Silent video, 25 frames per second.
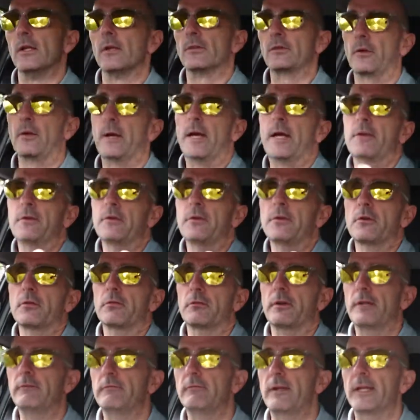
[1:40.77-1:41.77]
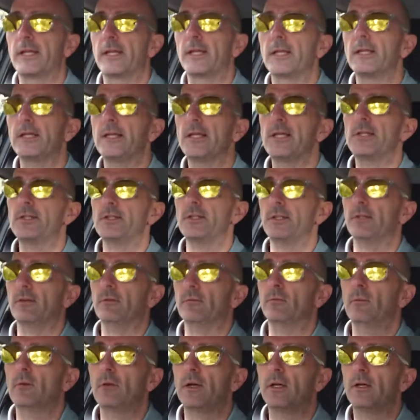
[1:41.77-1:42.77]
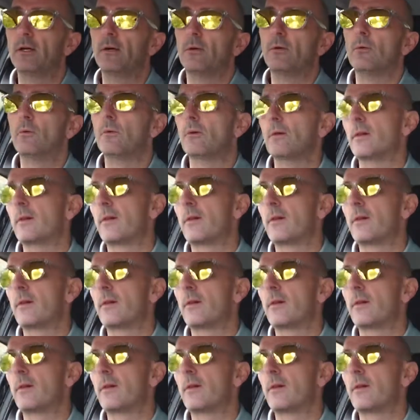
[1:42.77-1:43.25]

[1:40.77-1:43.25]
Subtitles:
So how do you create recognition? Well,